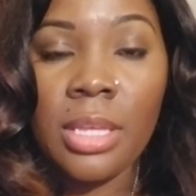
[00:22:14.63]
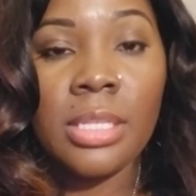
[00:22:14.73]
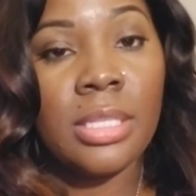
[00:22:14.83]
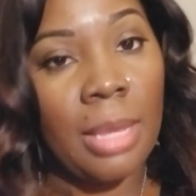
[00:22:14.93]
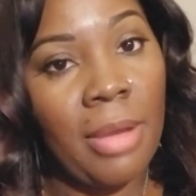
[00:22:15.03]

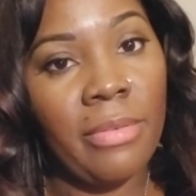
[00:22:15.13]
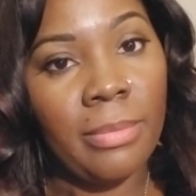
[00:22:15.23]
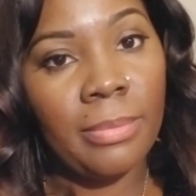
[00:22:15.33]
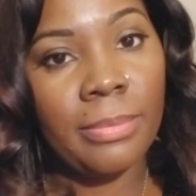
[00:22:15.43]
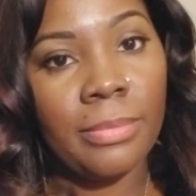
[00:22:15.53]
Some of
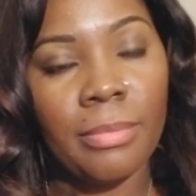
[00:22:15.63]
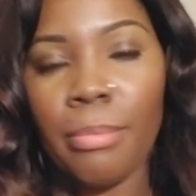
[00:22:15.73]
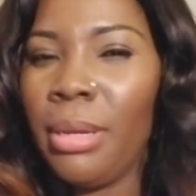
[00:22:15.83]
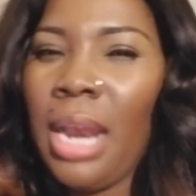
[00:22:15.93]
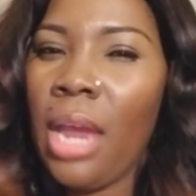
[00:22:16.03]
them,
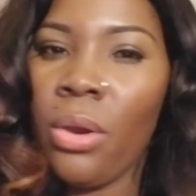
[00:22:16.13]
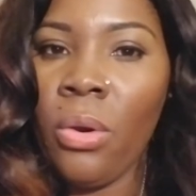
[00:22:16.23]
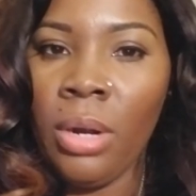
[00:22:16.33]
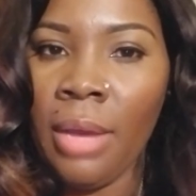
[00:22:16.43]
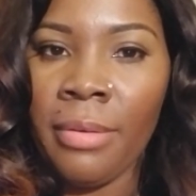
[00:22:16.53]
but not
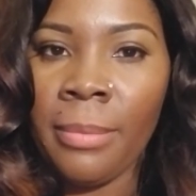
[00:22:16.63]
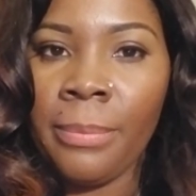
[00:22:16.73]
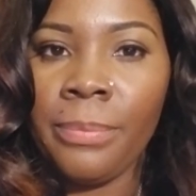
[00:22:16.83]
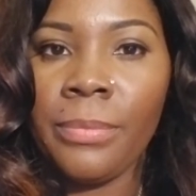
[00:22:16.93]
all of them.